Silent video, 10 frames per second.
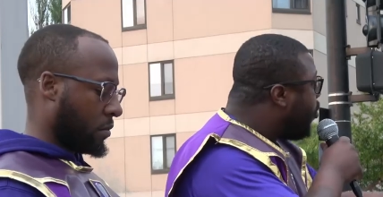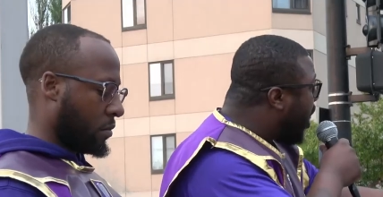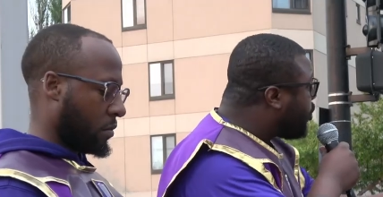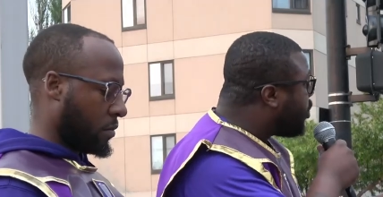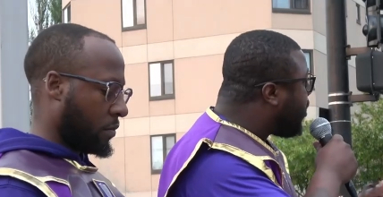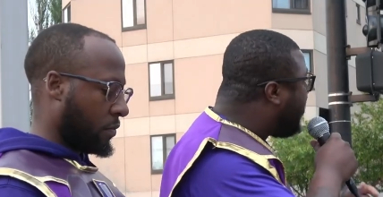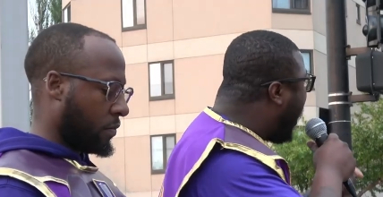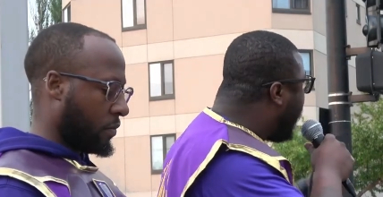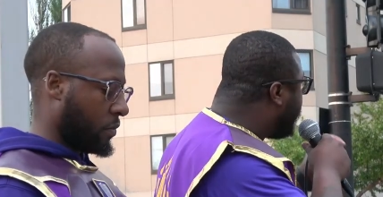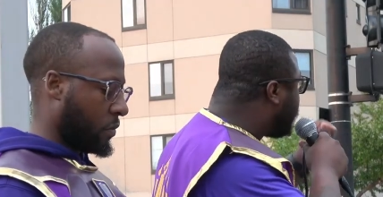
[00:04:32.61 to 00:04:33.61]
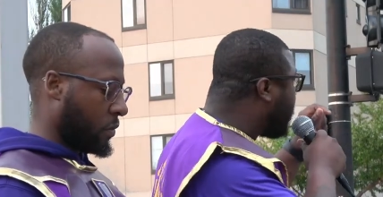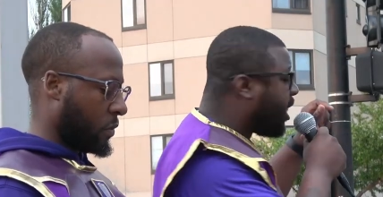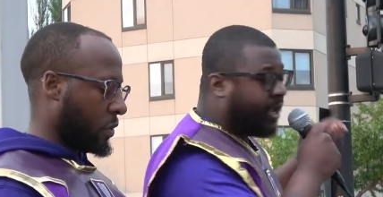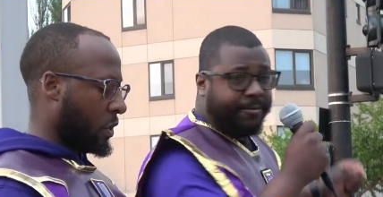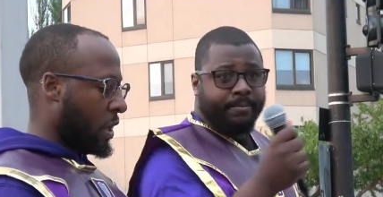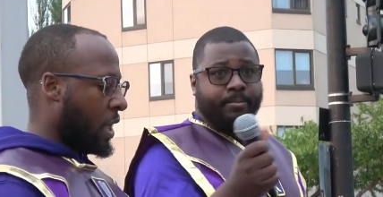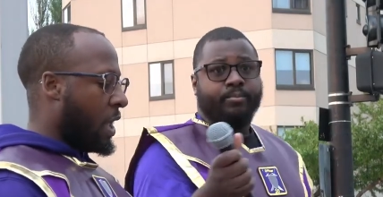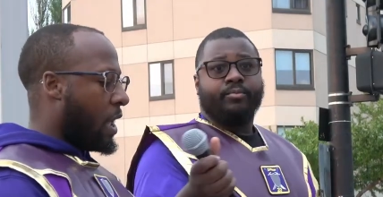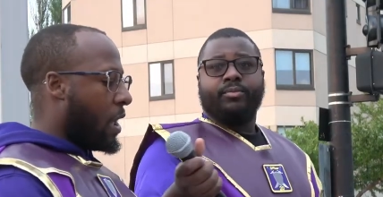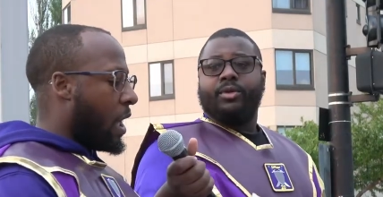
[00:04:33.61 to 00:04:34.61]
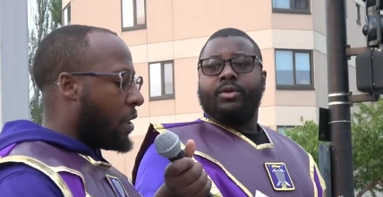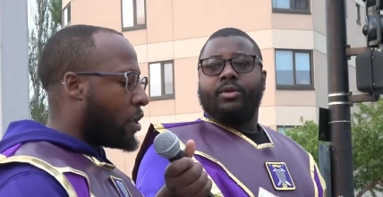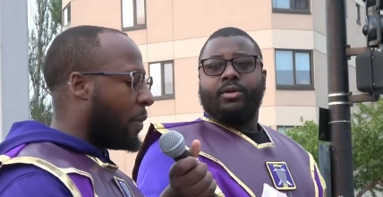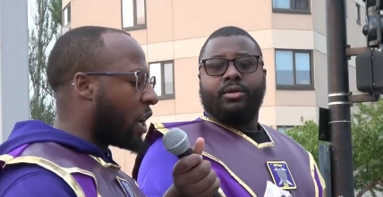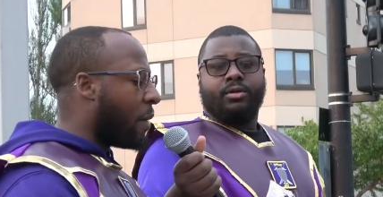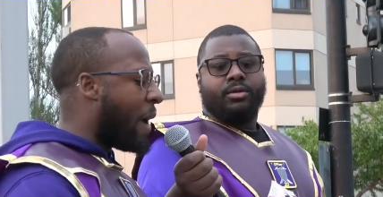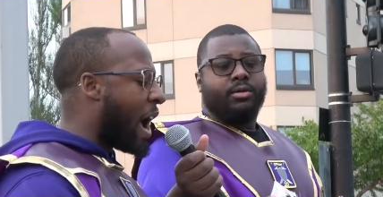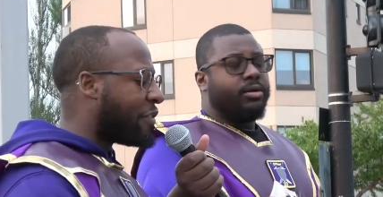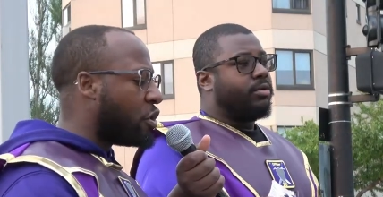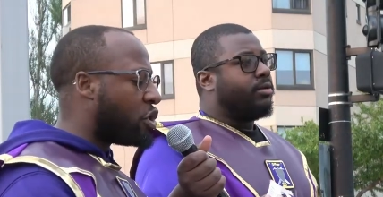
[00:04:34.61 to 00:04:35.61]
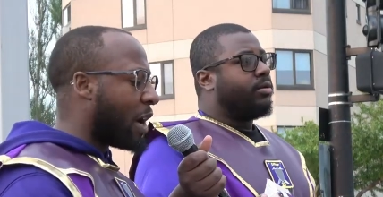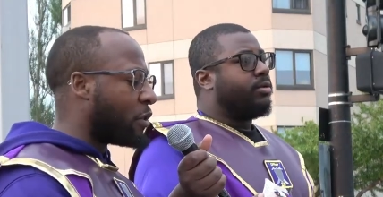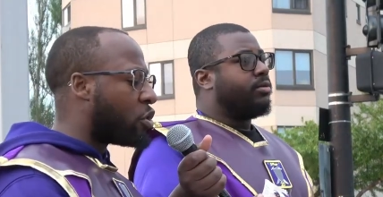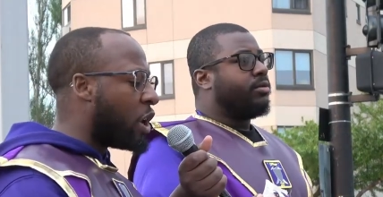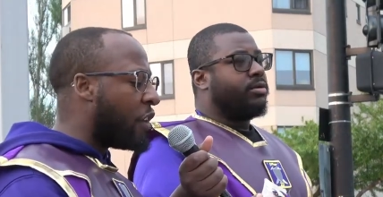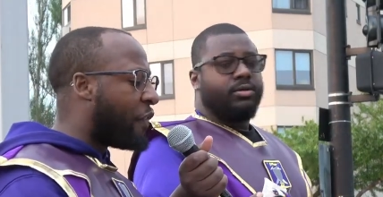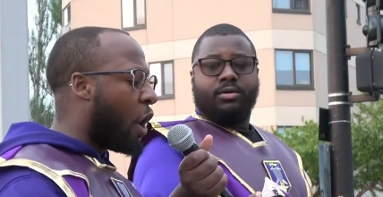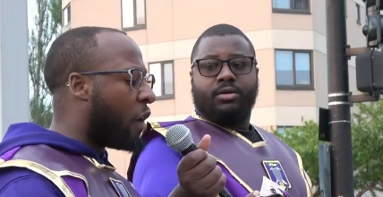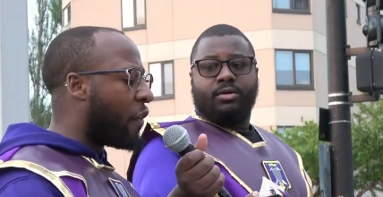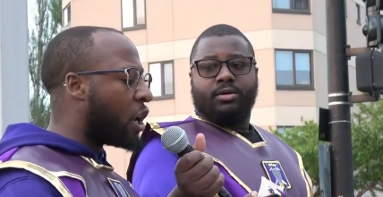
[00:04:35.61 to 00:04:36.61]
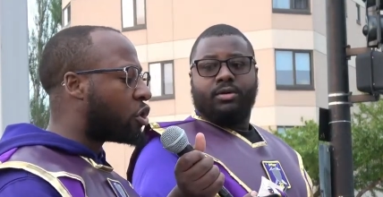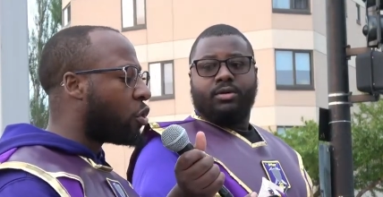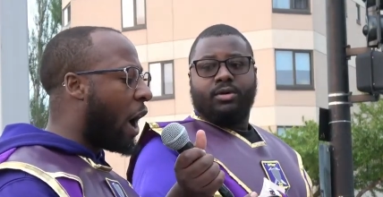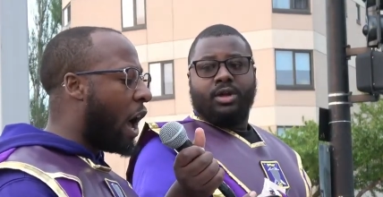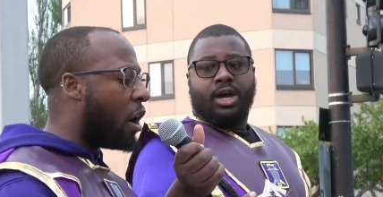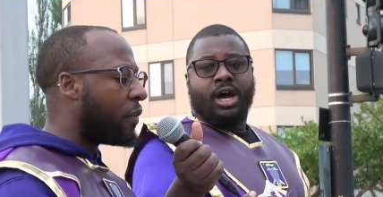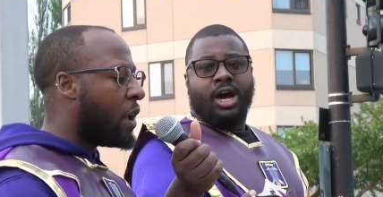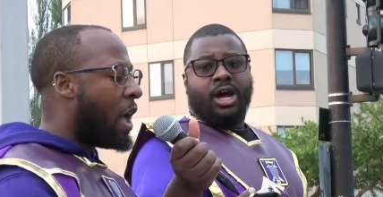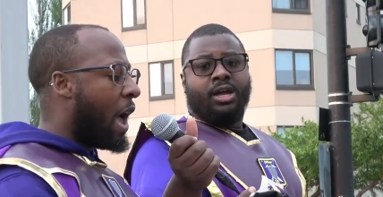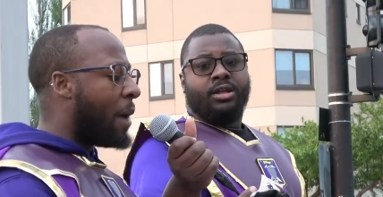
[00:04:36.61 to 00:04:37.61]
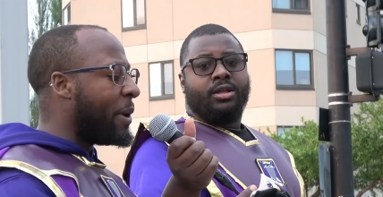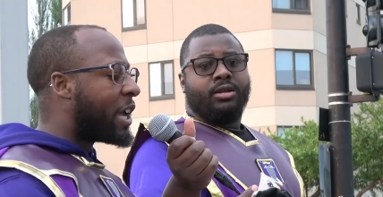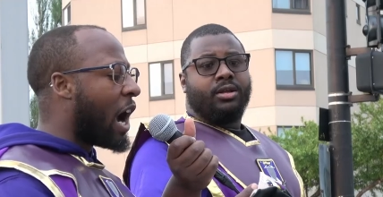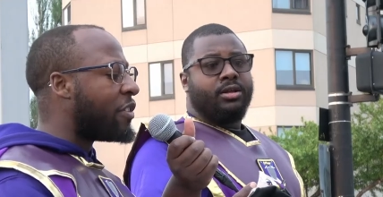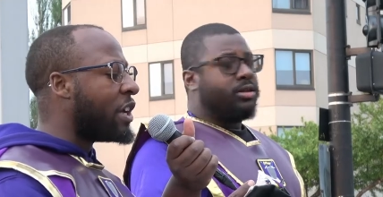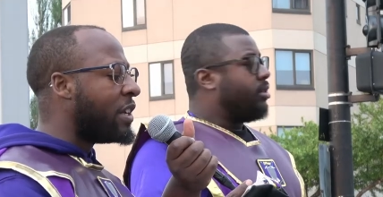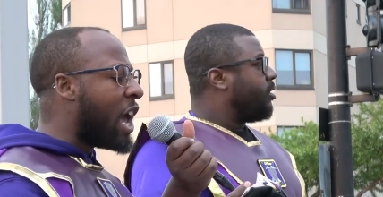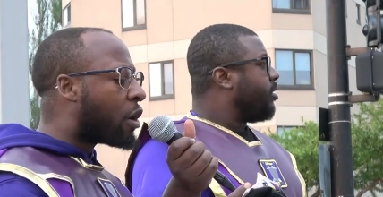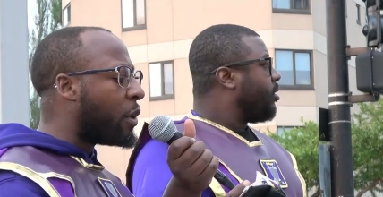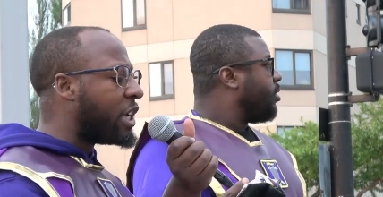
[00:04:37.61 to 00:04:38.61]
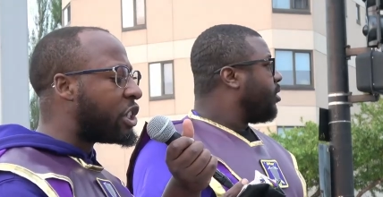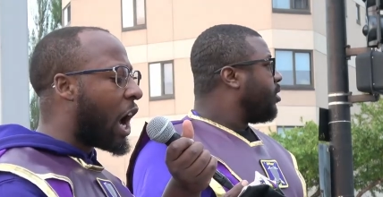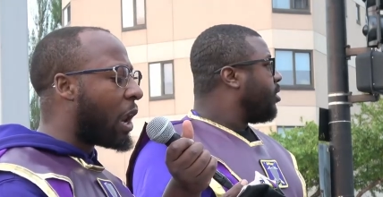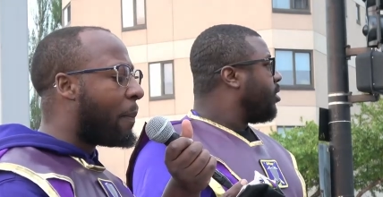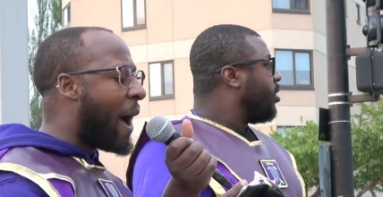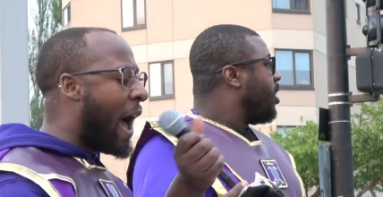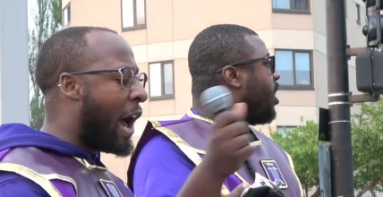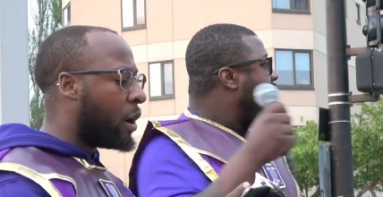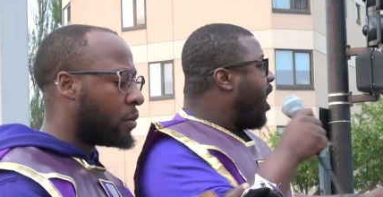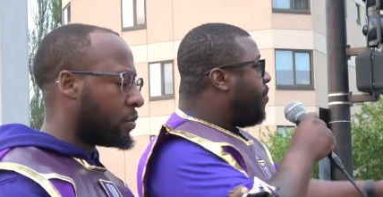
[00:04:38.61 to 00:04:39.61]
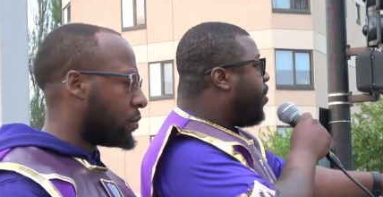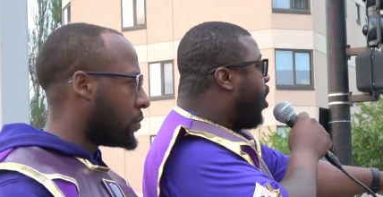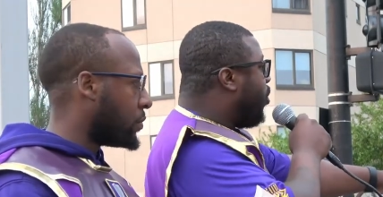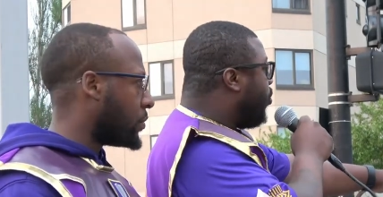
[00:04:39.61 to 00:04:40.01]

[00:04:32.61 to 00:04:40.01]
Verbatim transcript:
Speaker 1: Watch what the Bible says. The book of Matthew, chapter 24 and verse 12. And because iniquity shall abound. Hey, bro,